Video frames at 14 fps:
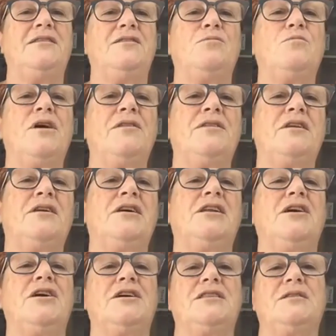And the one that I
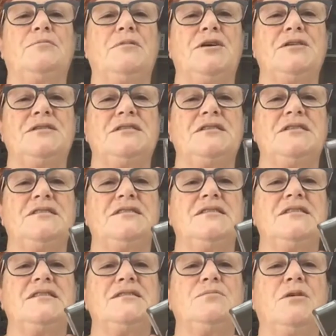like the most is
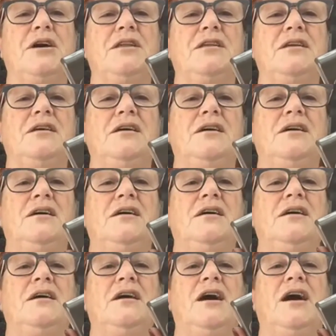this one,
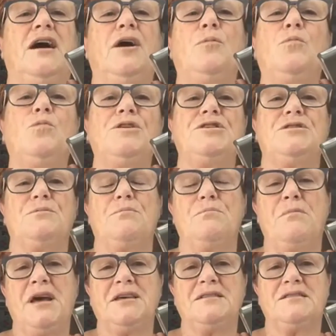which
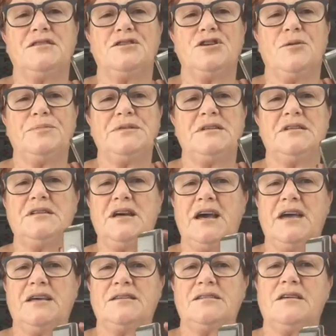makes the tops in
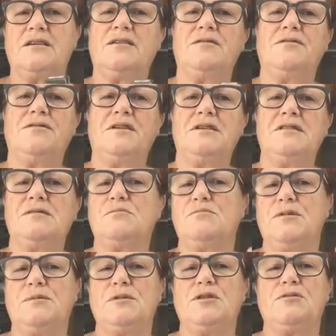tags so you can feed
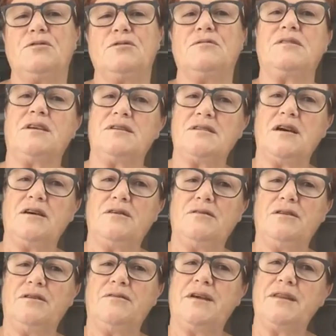some ribbon through. Does a
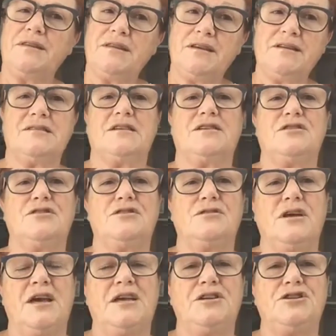whole lot of other things. It can
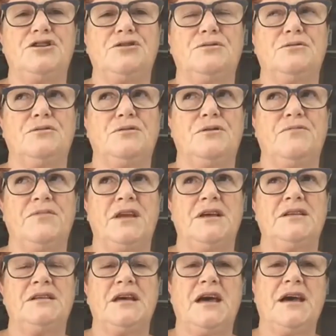edge your
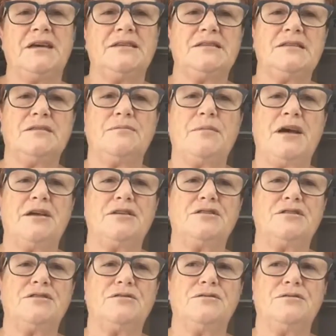tags
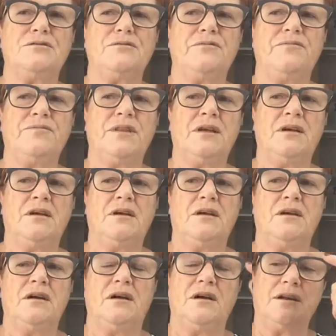to
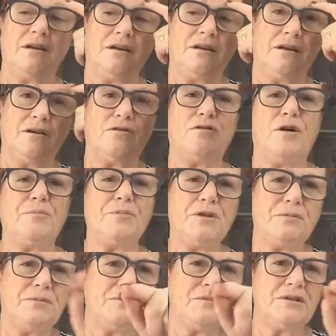I don't know, crop
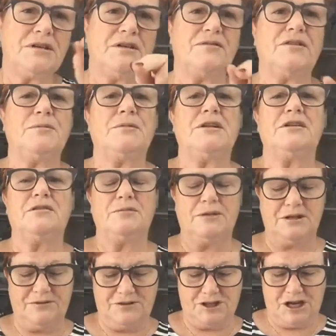them to give them a little
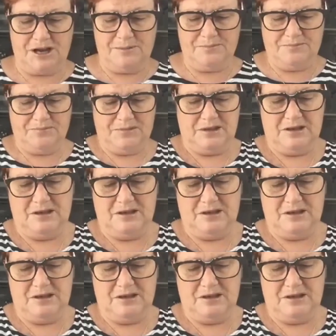bit of shape.